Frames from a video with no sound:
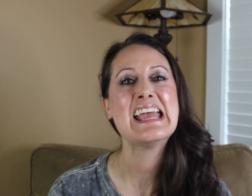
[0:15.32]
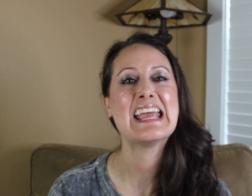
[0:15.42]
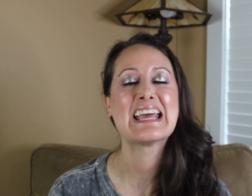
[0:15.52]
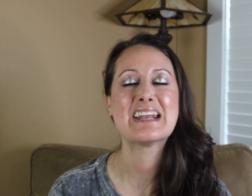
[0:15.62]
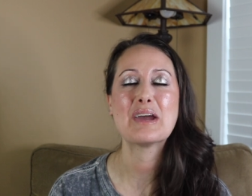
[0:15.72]

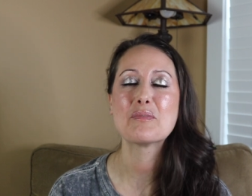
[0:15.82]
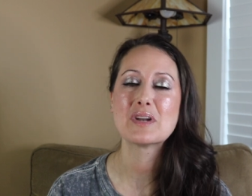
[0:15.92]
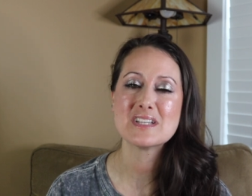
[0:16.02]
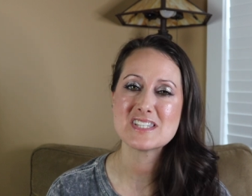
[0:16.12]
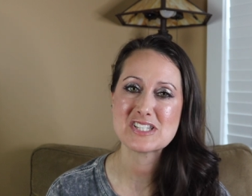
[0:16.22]
and I
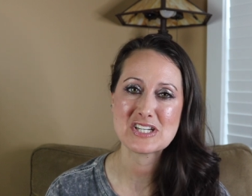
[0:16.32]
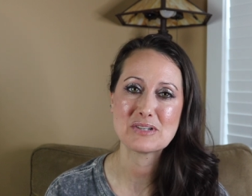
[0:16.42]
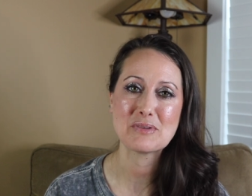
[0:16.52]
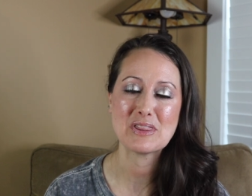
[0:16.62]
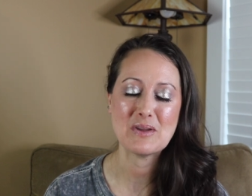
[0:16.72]
wanted to share
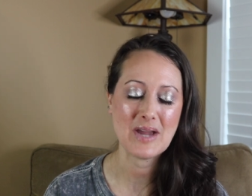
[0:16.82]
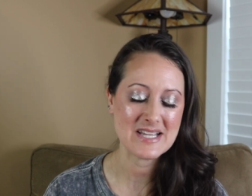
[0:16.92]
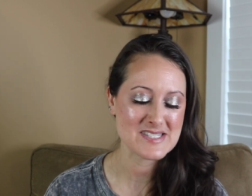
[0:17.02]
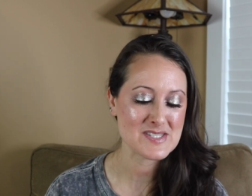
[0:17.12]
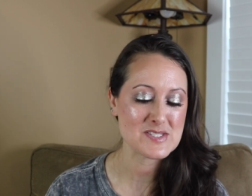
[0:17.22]
it with you
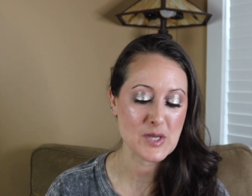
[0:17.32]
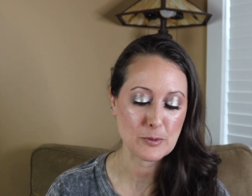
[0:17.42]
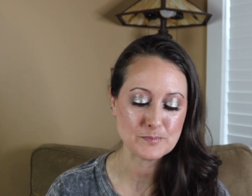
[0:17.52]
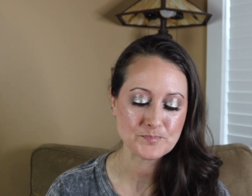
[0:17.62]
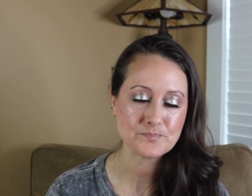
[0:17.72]
guys. So
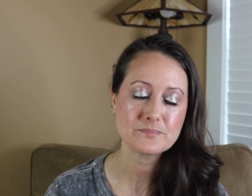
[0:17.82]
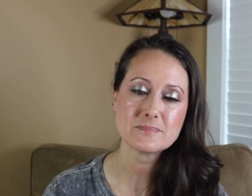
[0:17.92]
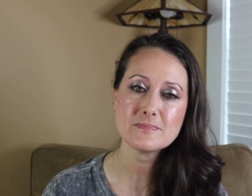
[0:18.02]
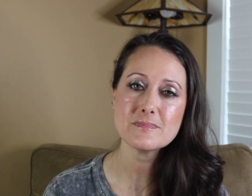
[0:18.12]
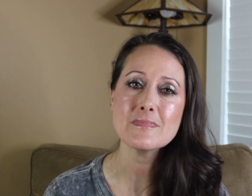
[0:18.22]

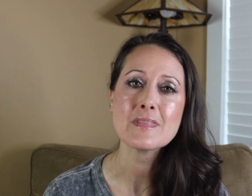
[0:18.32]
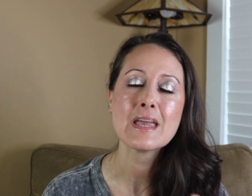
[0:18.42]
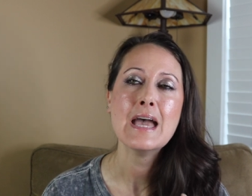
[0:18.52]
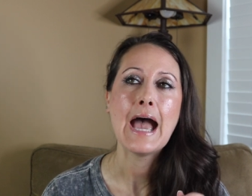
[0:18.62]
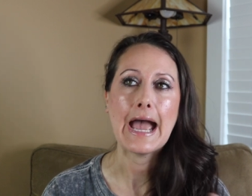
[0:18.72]

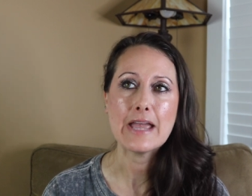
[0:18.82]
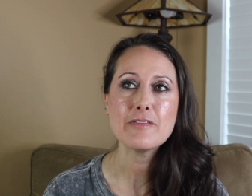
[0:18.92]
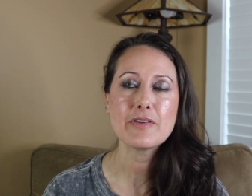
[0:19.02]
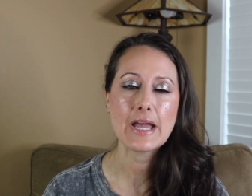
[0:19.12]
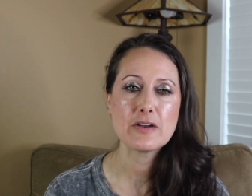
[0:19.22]
I
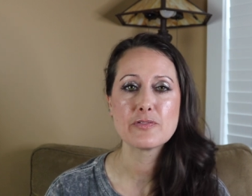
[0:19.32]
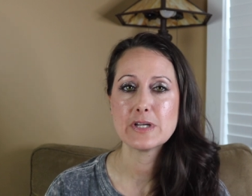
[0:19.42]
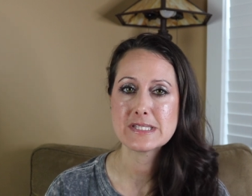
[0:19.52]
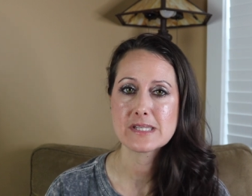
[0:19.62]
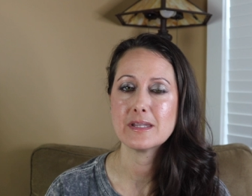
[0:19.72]
have kind of
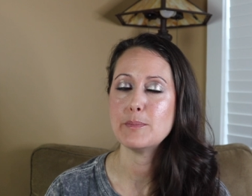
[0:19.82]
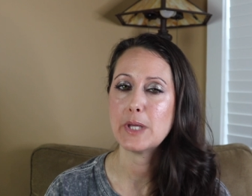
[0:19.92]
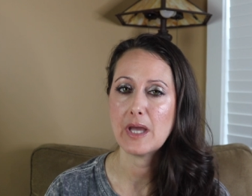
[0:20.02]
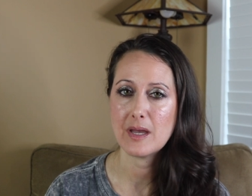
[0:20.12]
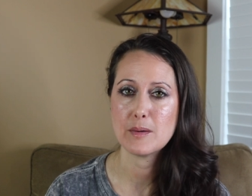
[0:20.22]
recently
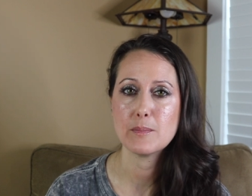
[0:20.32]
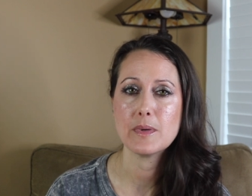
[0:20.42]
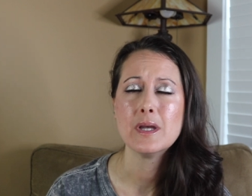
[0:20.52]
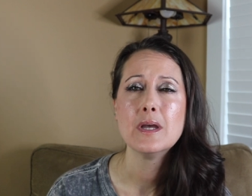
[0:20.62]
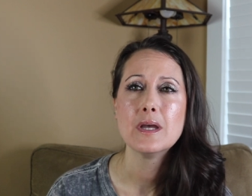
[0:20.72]

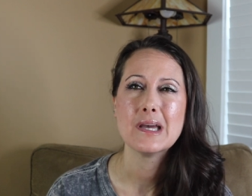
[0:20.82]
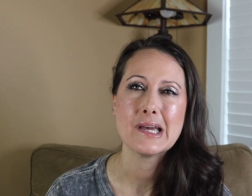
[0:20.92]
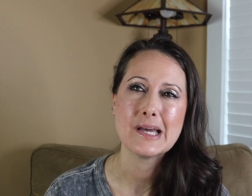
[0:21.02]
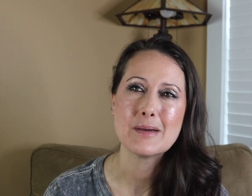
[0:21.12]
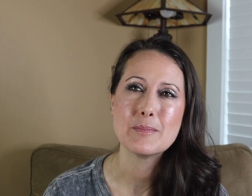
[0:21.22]
become
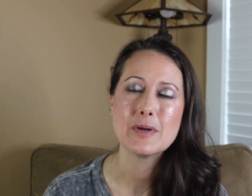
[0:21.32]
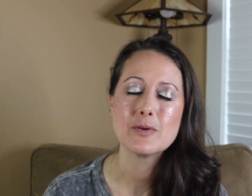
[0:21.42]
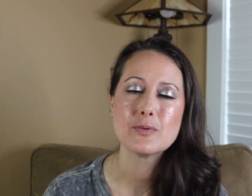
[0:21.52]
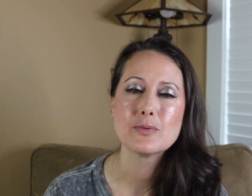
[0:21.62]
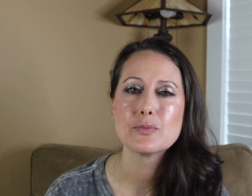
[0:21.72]
um,
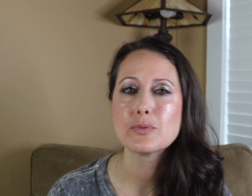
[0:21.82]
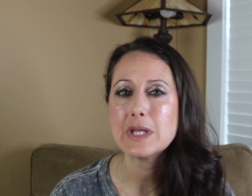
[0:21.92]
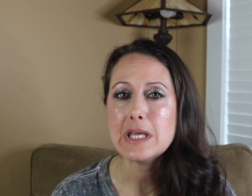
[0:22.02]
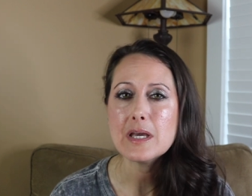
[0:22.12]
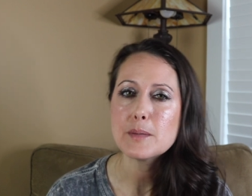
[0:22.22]

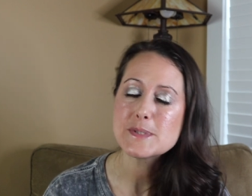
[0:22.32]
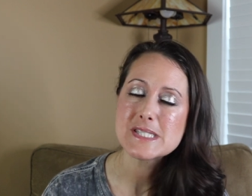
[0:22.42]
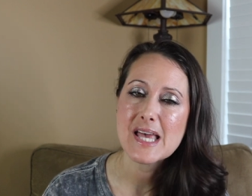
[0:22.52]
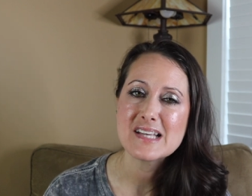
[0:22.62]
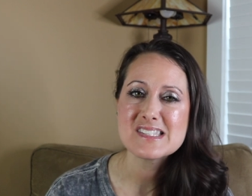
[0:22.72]

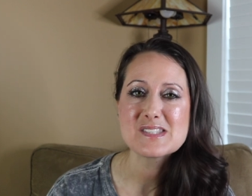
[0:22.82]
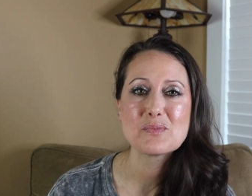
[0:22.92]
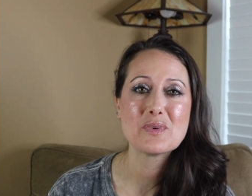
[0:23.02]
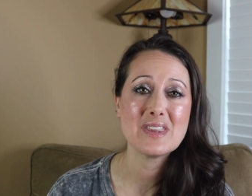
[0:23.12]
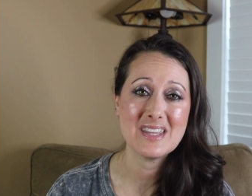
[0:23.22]

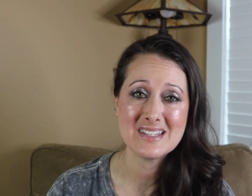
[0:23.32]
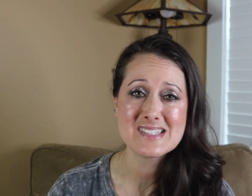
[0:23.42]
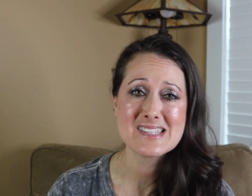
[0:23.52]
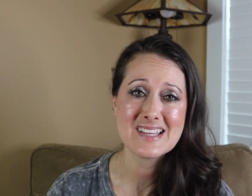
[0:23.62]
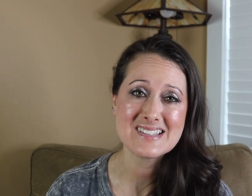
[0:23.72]
re-obsessed with
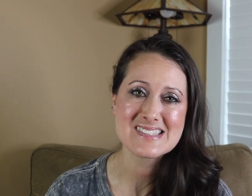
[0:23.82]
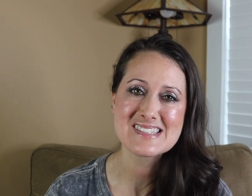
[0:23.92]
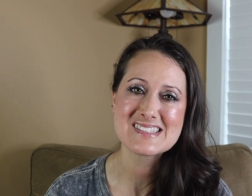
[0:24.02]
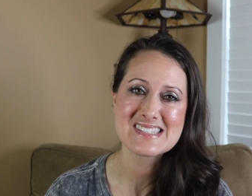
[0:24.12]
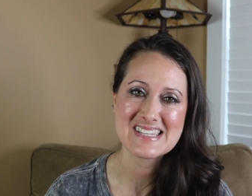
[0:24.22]

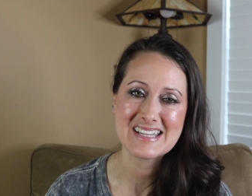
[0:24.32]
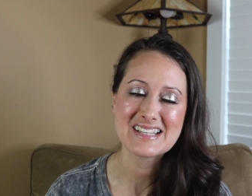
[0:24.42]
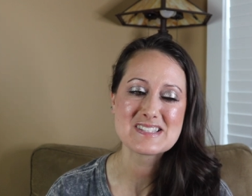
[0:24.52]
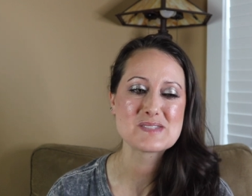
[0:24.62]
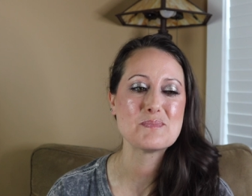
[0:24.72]
incense
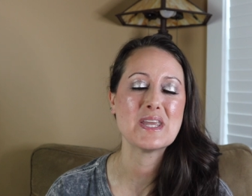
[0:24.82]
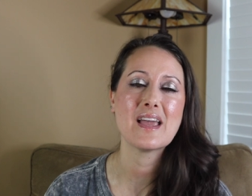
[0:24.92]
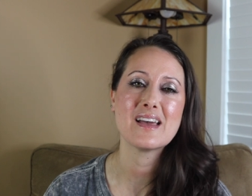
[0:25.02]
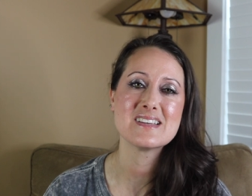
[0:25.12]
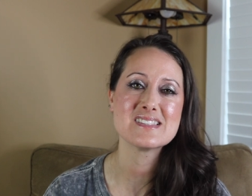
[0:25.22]
sticks
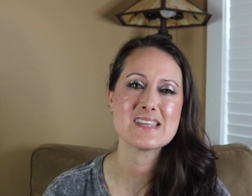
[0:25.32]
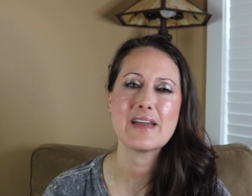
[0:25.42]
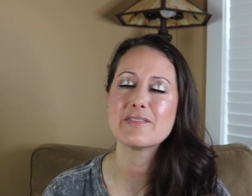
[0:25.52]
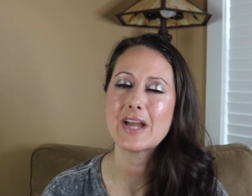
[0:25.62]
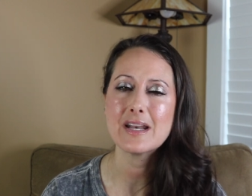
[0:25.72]
because
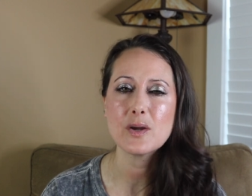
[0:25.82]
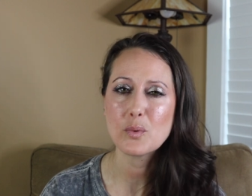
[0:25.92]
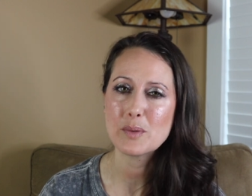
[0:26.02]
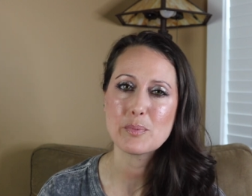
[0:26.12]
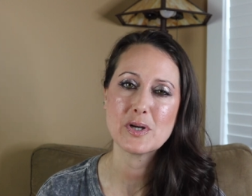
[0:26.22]
I've kind of
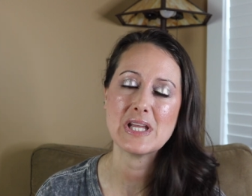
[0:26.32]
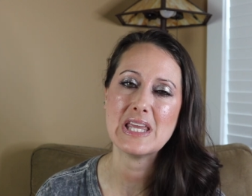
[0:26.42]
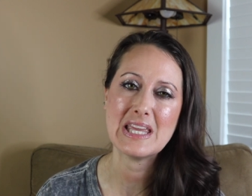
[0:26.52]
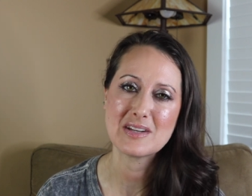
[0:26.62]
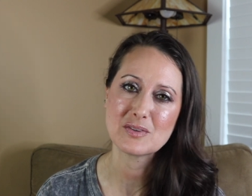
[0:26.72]
quit burning
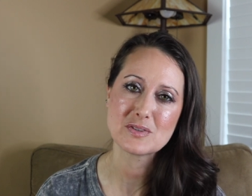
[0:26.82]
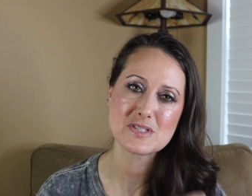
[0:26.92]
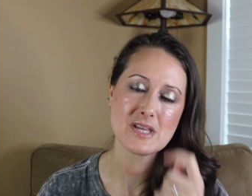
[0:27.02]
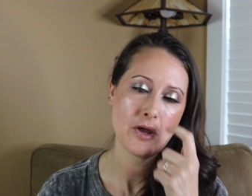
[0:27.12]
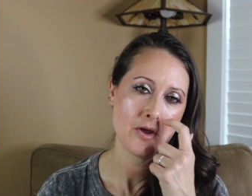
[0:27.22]

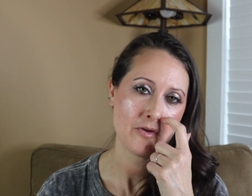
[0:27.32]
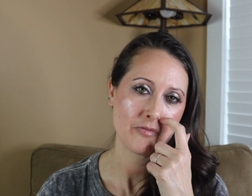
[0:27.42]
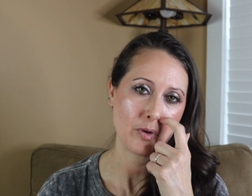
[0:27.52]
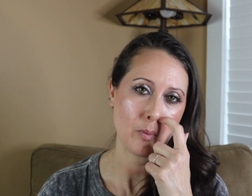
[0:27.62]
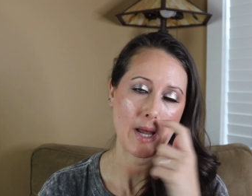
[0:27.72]
candles
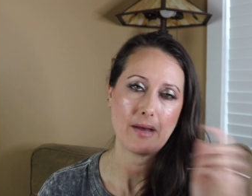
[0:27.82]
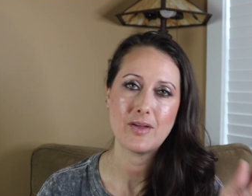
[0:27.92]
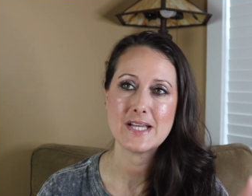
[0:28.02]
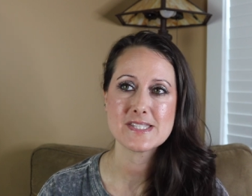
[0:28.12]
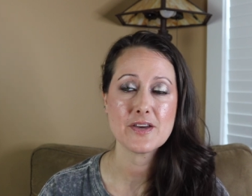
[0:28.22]
for a while.
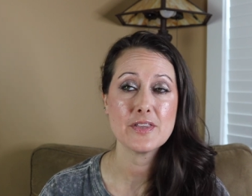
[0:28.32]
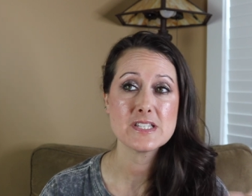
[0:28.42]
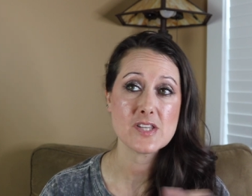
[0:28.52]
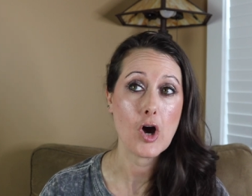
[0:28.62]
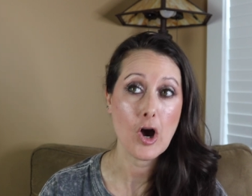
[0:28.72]
I saw
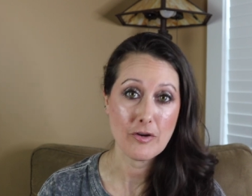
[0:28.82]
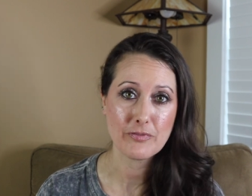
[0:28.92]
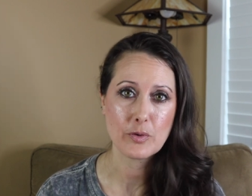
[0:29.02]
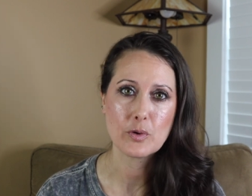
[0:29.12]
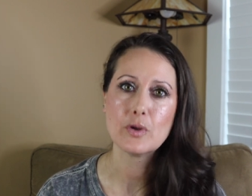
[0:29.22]
this
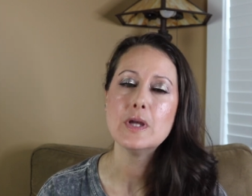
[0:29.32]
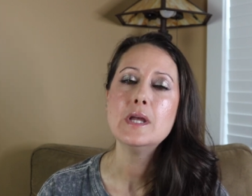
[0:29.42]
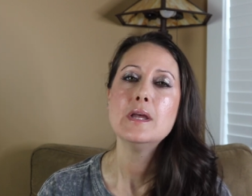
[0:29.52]
awful